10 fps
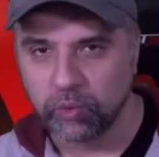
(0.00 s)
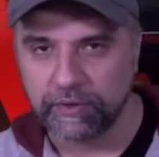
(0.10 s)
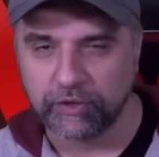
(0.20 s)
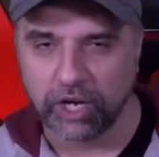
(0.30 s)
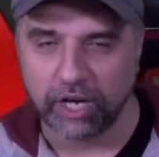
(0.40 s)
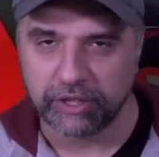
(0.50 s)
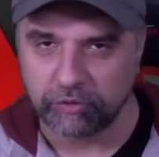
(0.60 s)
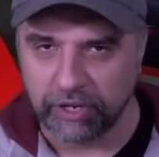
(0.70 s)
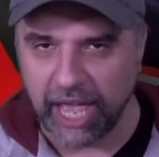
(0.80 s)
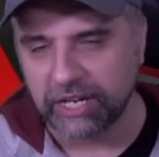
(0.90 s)
We've got
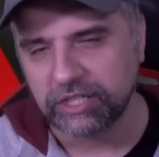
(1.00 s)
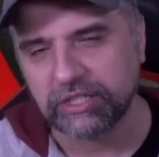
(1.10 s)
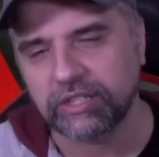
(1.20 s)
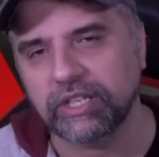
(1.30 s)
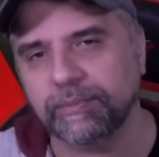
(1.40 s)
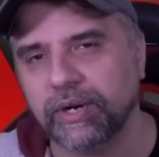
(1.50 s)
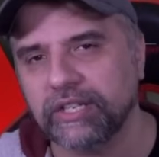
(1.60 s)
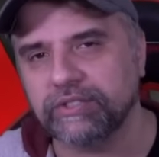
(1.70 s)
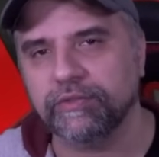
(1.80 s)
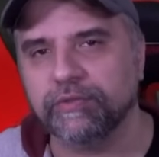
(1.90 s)
the reaction to the
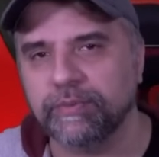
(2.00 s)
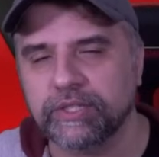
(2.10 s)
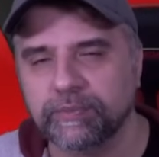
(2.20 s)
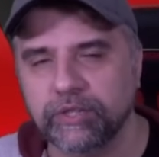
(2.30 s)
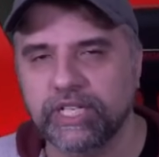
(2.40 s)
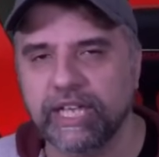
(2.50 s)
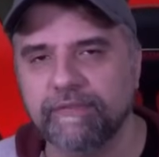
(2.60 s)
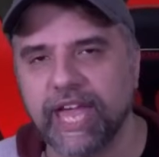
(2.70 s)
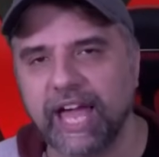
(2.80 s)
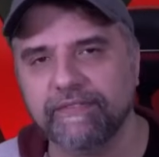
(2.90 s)
presser from this morning.
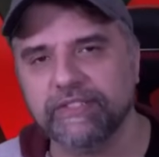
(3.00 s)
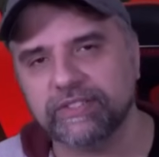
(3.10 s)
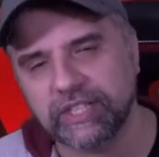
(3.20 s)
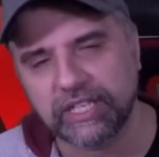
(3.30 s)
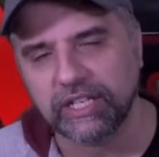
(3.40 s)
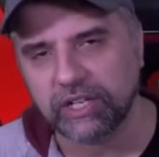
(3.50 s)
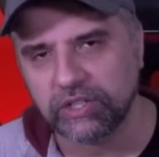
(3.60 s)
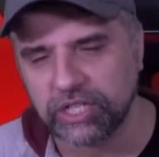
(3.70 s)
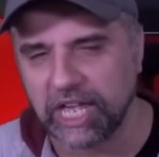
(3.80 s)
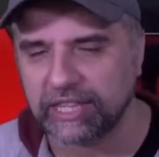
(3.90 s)
If you haven't seen it,
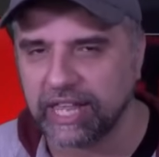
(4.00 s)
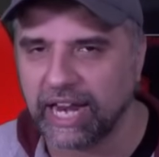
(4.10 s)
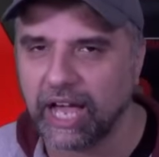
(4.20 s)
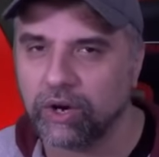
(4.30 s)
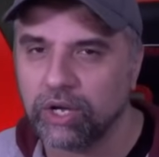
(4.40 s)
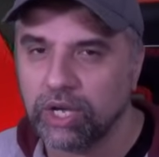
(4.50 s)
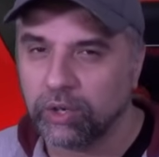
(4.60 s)
go check that out.